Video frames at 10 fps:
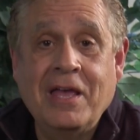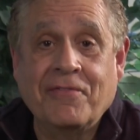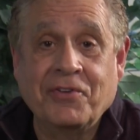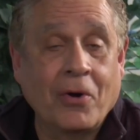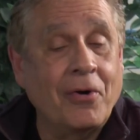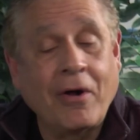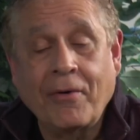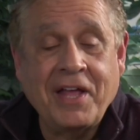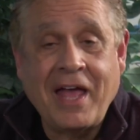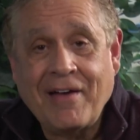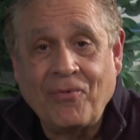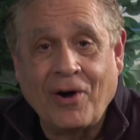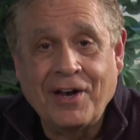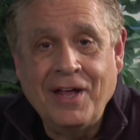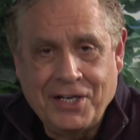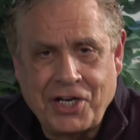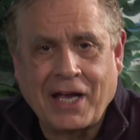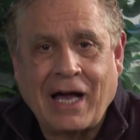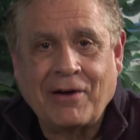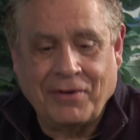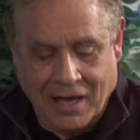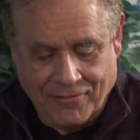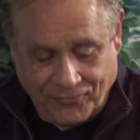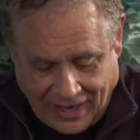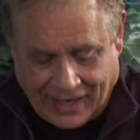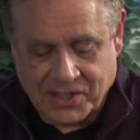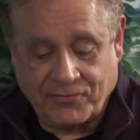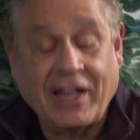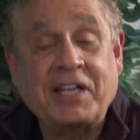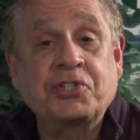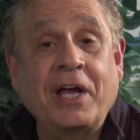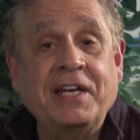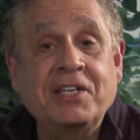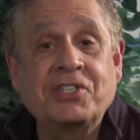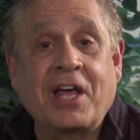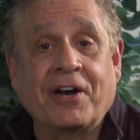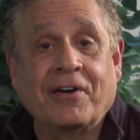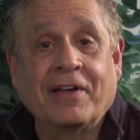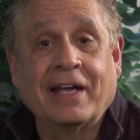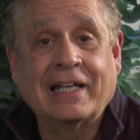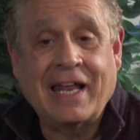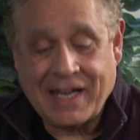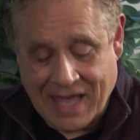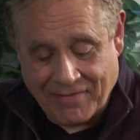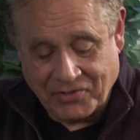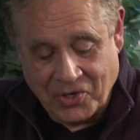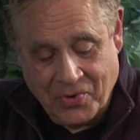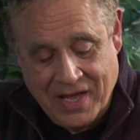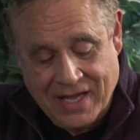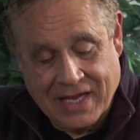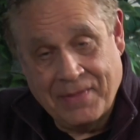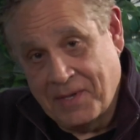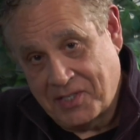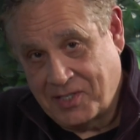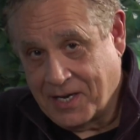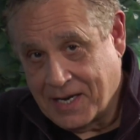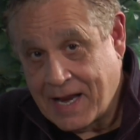If you don't already have one, check out Flex. Flex Training Center, Atlantic Avenue in the city.